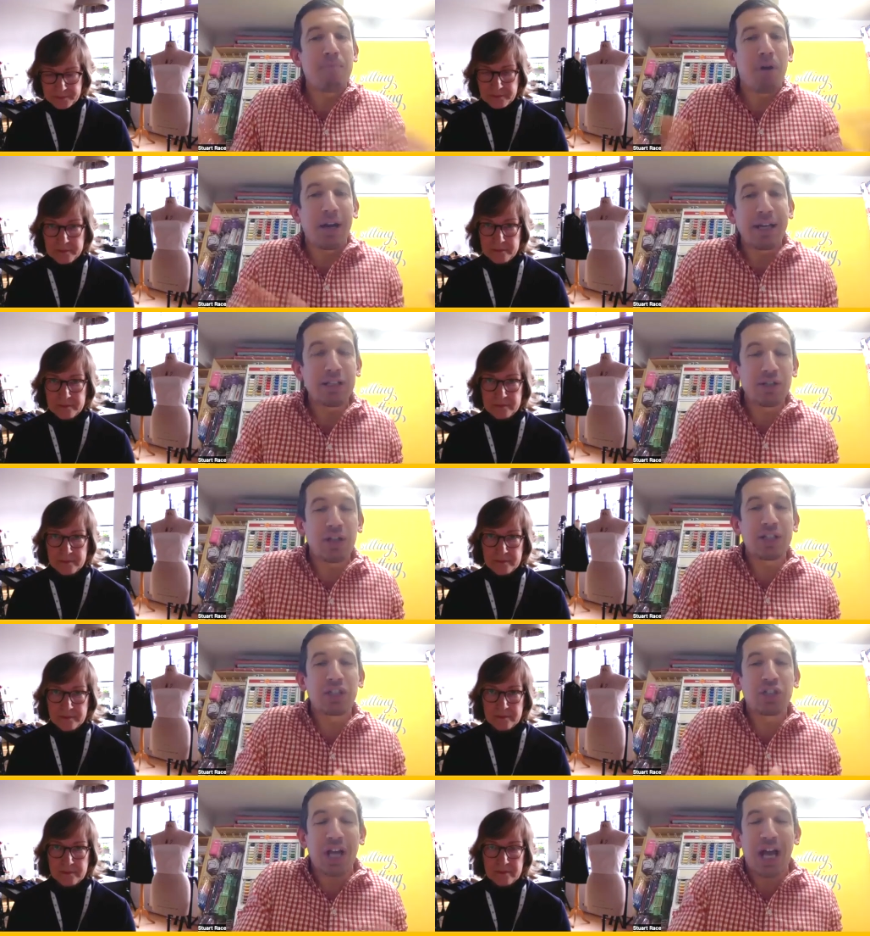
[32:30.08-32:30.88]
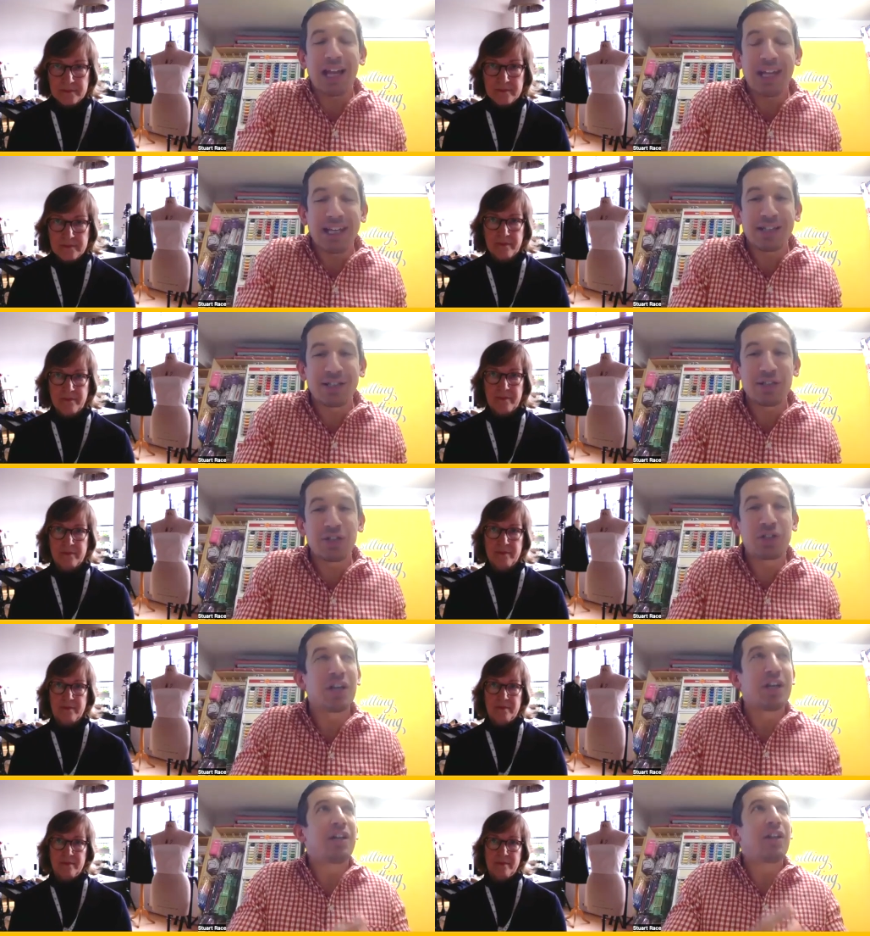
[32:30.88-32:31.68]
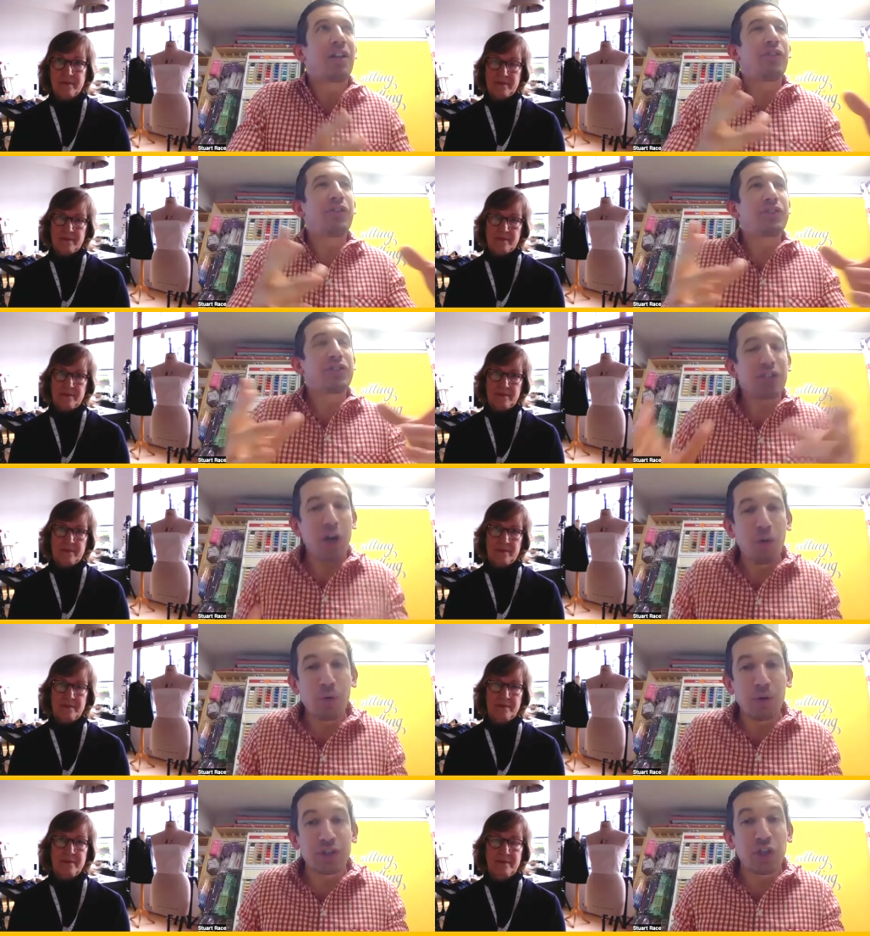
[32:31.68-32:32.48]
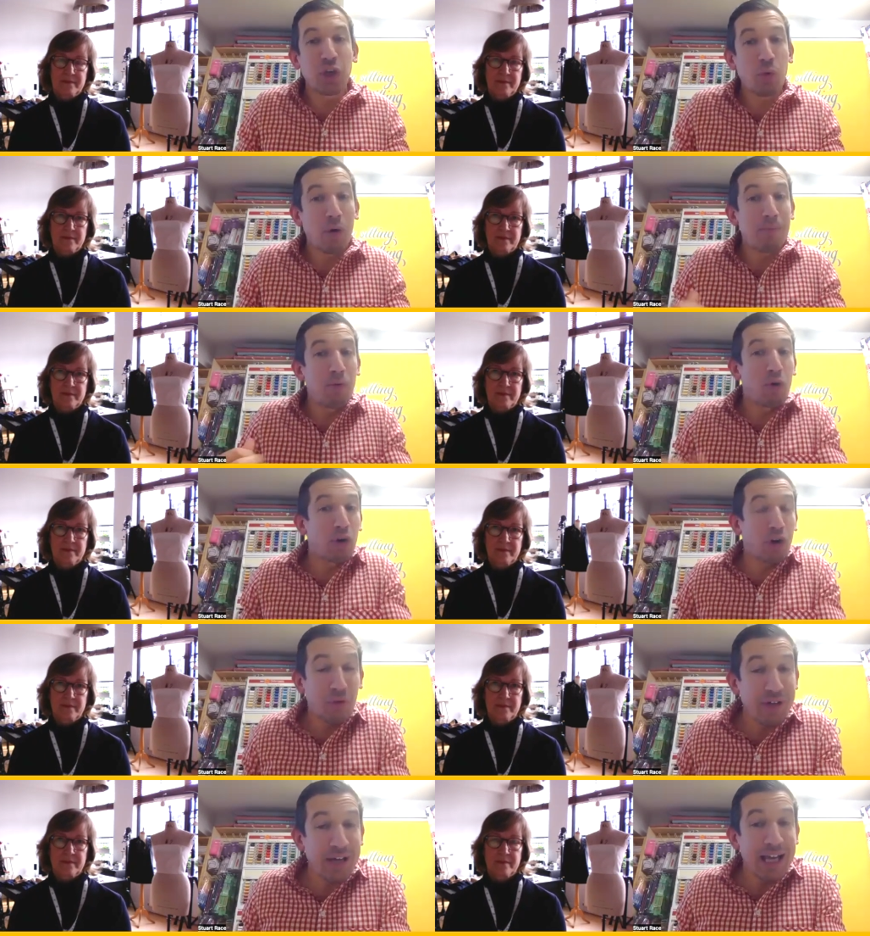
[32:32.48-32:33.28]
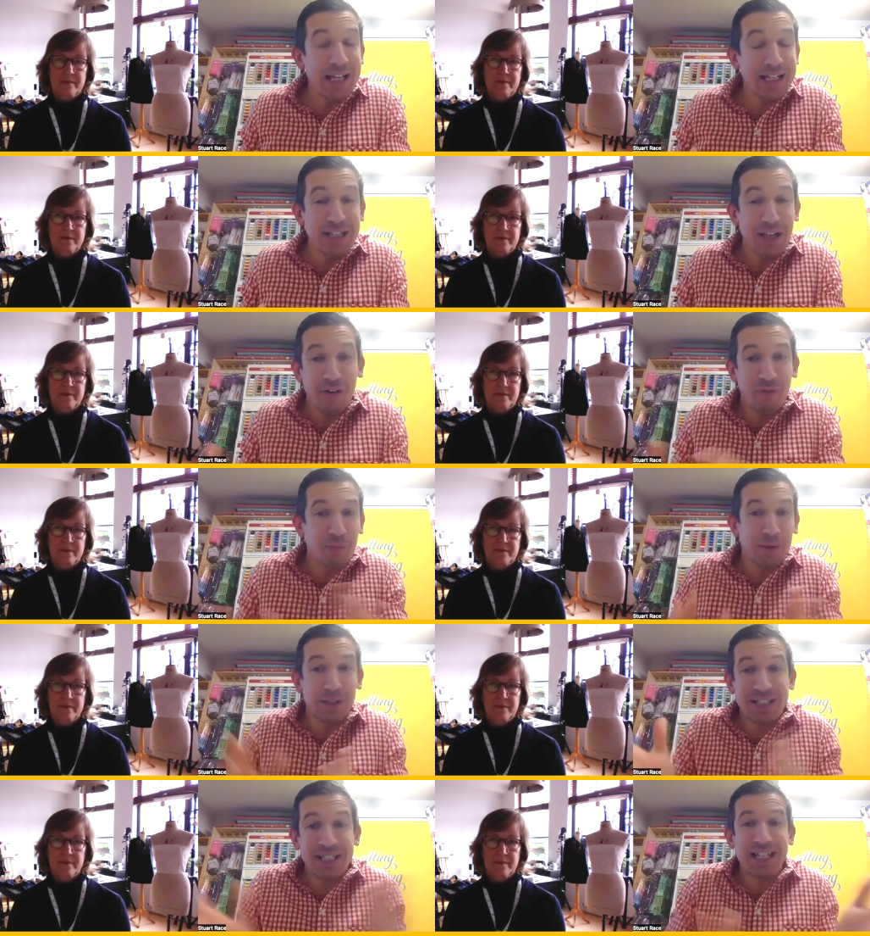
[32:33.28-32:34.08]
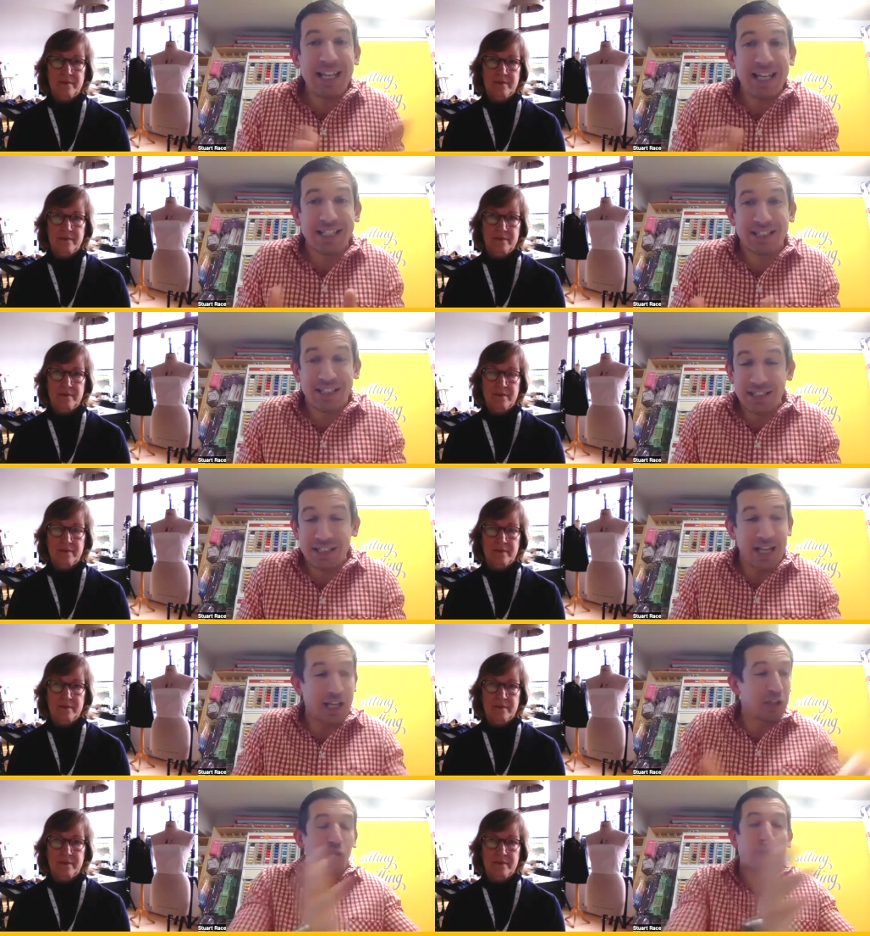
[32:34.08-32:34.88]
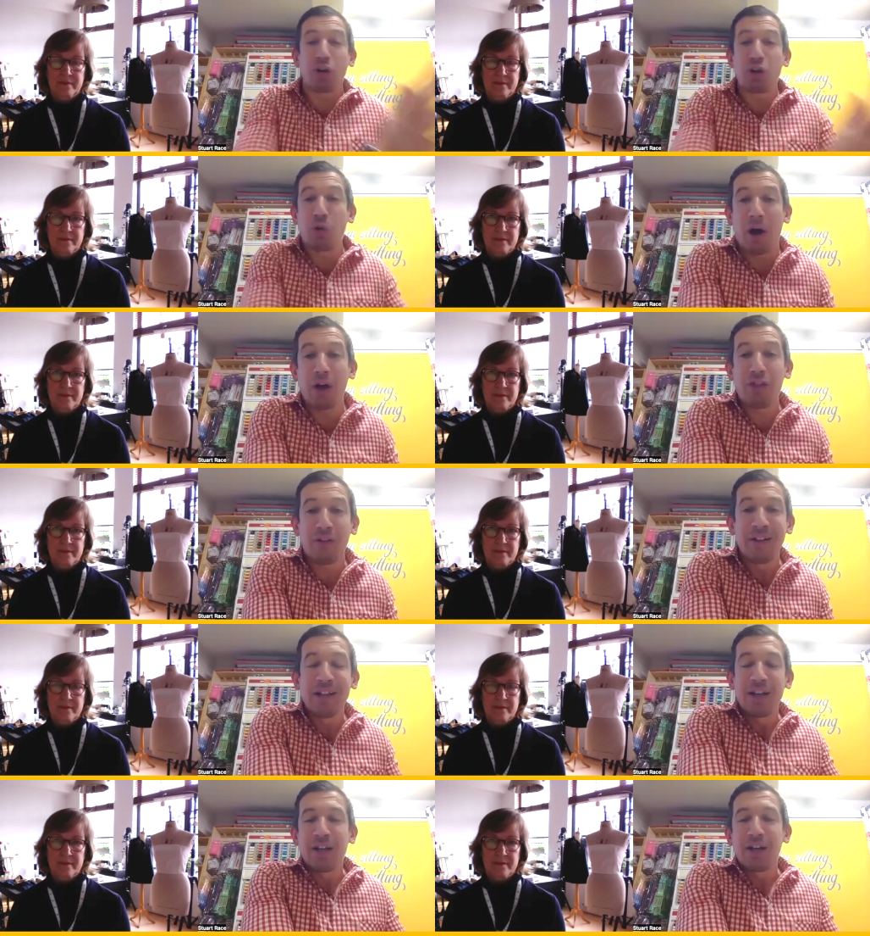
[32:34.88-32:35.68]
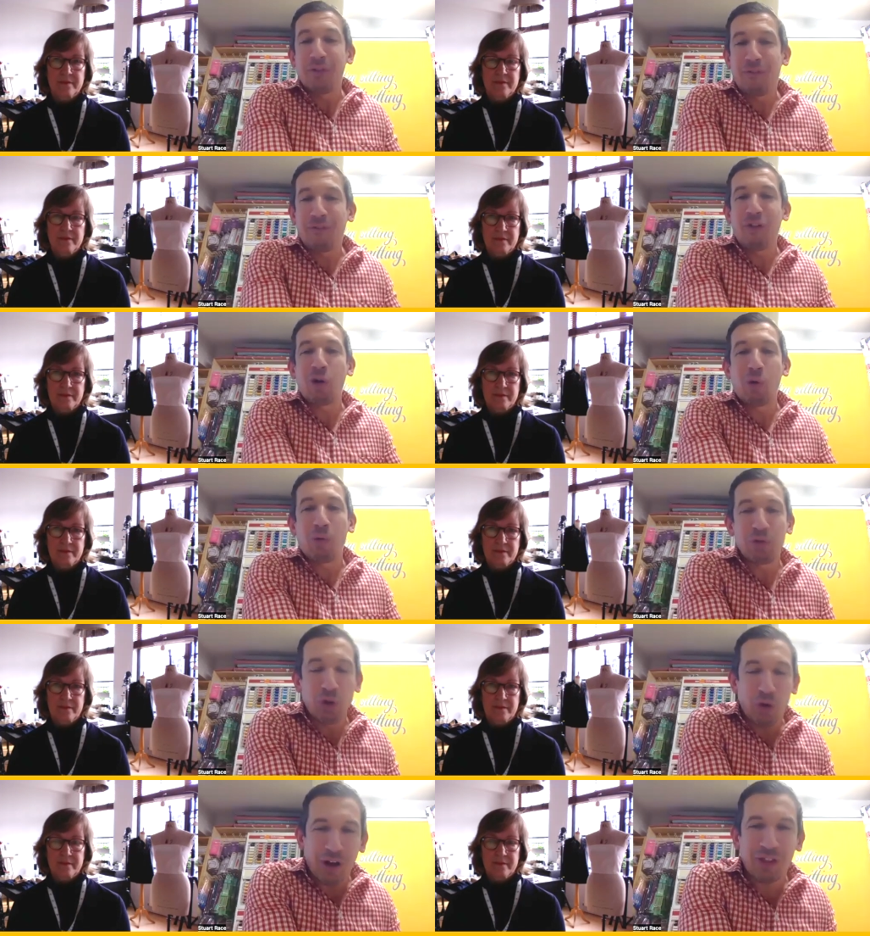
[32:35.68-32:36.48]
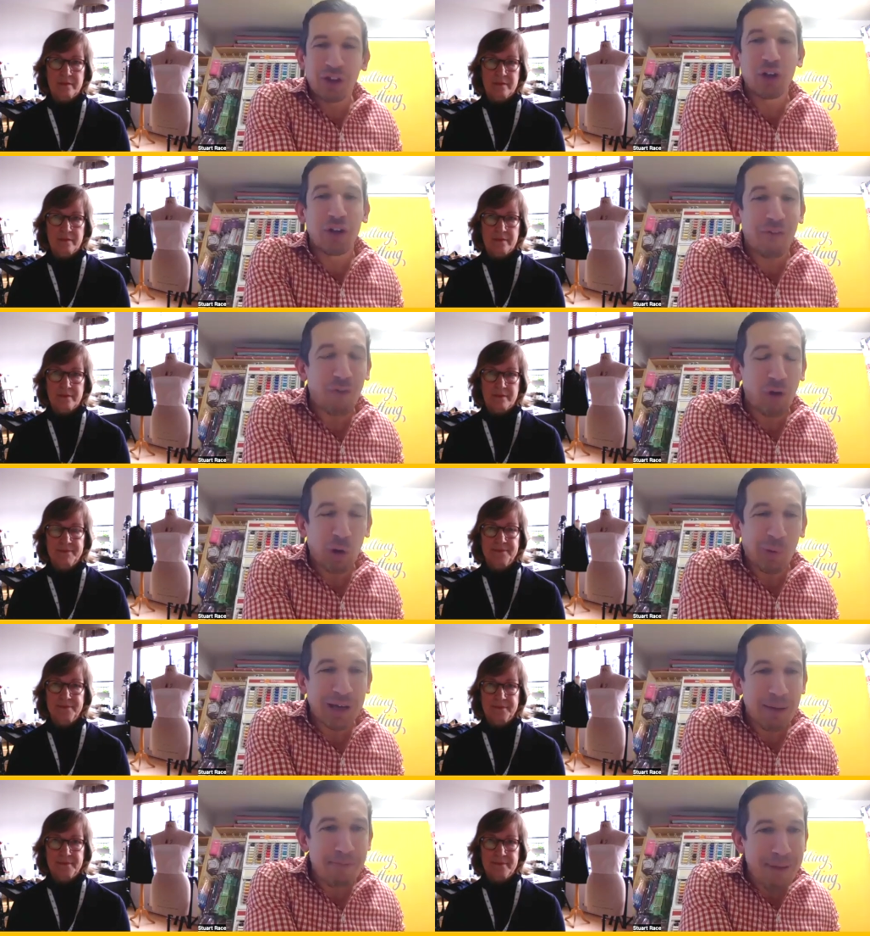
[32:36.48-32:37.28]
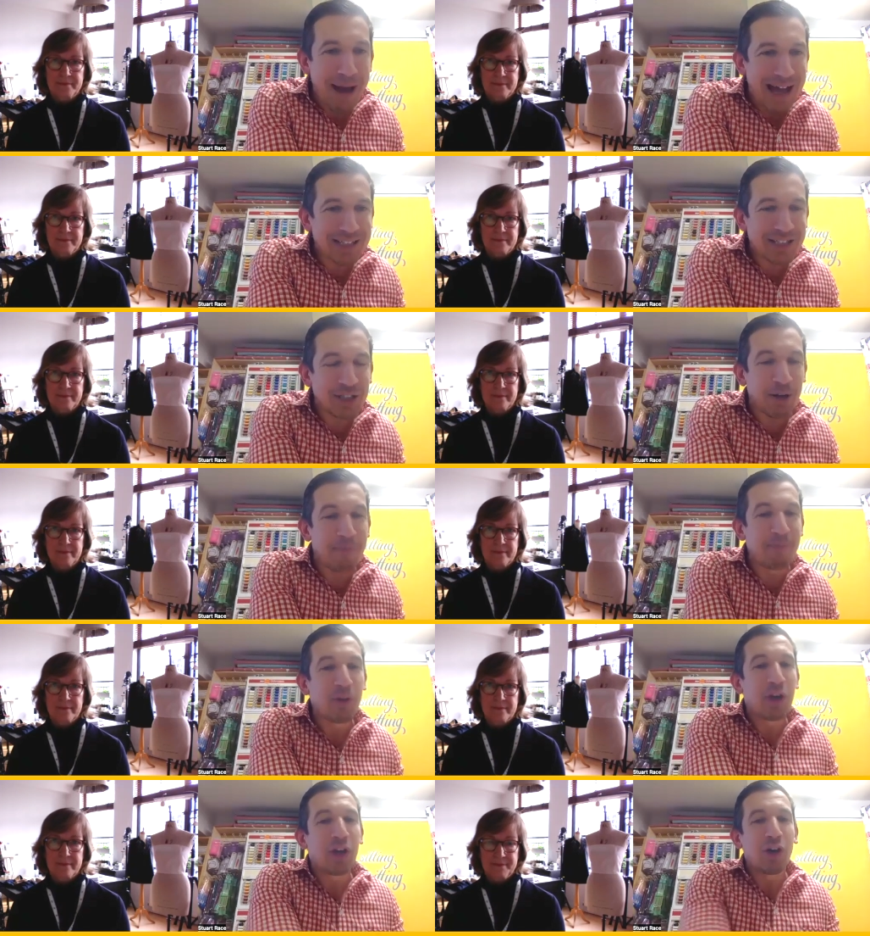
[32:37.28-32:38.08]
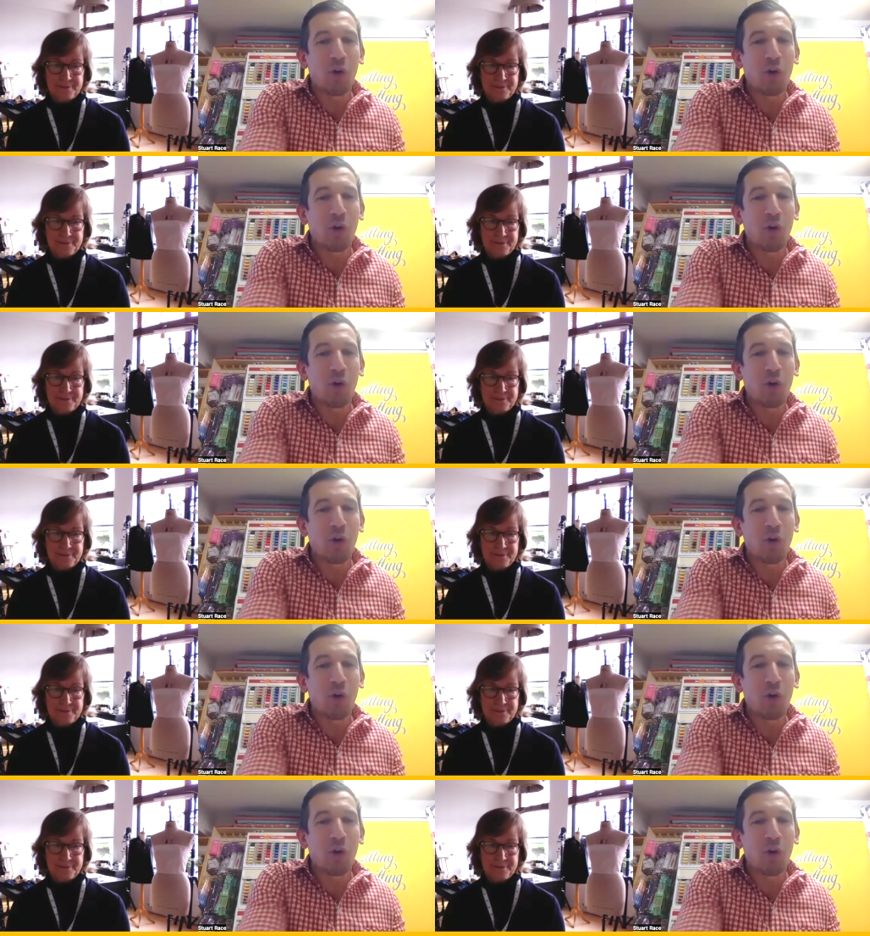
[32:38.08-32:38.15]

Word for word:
Speaker 1: might challenge the sewers who are more creative because it is isn't it you, you either follow you're either good at following a pattern mm.